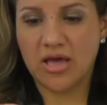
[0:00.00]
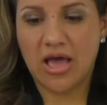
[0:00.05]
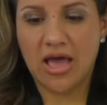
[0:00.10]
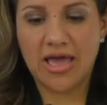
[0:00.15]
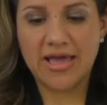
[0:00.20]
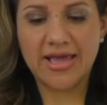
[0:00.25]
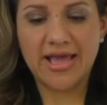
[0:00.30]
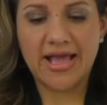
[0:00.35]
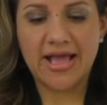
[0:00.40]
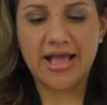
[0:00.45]

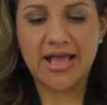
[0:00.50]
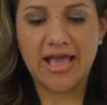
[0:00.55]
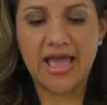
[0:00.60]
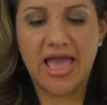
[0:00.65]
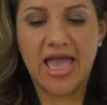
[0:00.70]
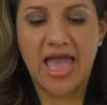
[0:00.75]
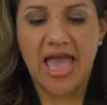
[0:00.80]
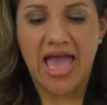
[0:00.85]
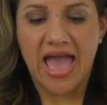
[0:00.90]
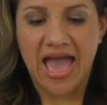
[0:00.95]
I
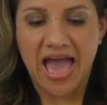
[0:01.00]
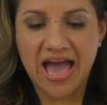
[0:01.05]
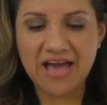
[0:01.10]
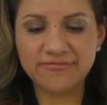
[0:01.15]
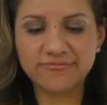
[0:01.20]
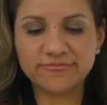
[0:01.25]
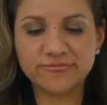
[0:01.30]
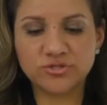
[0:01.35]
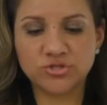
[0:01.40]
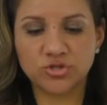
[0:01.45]

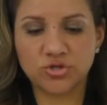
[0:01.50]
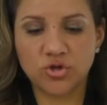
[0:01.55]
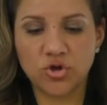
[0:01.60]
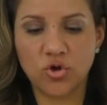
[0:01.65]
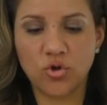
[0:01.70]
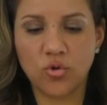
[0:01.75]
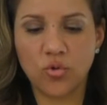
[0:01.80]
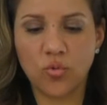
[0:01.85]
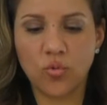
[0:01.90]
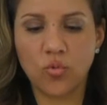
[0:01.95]
have to
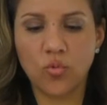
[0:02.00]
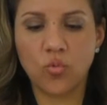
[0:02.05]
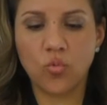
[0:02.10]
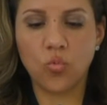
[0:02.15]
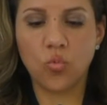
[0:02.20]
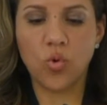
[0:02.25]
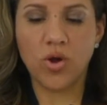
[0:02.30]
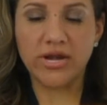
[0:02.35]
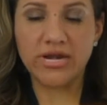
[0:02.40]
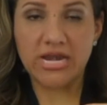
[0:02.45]
go
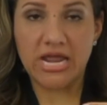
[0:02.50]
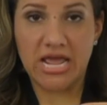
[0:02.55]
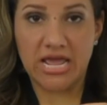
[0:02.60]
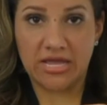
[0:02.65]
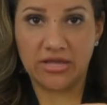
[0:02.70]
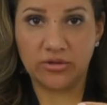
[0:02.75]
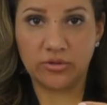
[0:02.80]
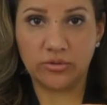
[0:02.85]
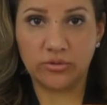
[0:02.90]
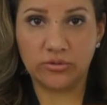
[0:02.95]
one
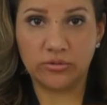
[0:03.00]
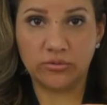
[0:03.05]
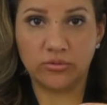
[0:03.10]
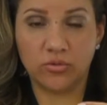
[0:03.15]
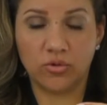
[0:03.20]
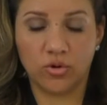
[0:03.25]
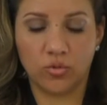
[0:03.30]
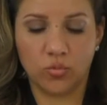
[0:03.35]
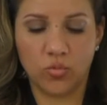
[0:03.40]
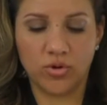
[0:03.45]
angle
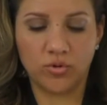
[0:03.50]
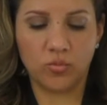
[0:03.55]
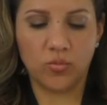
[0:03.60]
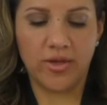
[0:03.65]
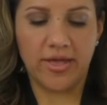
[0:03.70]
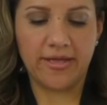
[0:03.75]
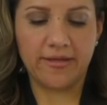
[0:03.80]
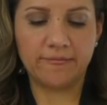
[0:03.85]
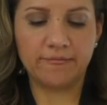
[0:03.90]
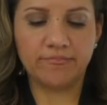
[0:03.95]
or one
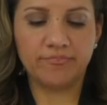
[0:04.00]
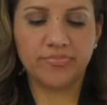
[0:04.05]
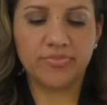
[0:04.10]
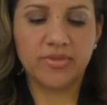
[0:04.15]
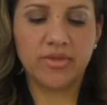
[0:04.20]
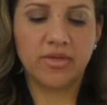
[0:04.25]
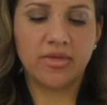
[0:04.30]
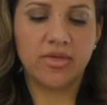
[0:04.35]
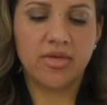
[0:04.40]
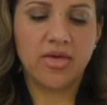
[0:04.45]
way.
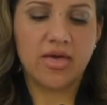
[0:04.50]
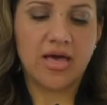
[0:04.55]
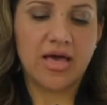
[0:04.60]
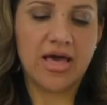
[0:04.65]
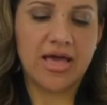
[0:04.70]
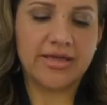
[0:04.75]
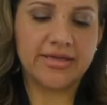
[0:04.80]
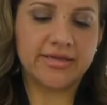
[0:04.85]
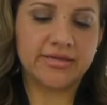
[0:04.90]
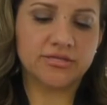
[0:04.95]

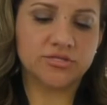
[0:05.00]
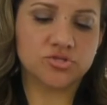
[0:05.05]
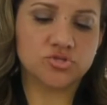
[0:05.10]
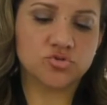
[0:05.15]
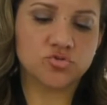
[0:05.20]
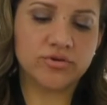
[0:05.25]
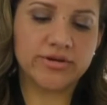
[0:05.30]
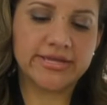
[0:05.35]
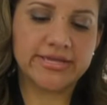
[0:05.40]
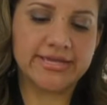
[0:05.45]
I can
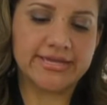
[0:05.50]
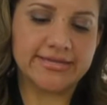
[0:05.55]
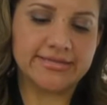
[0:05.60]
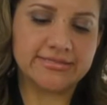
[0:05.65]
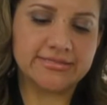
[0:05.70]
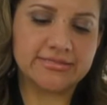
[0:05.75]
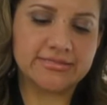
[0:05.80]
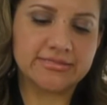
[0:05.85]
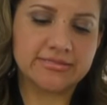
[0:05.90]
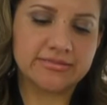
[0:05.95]
trick
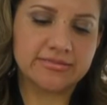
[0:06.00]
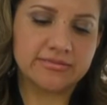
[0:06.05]
it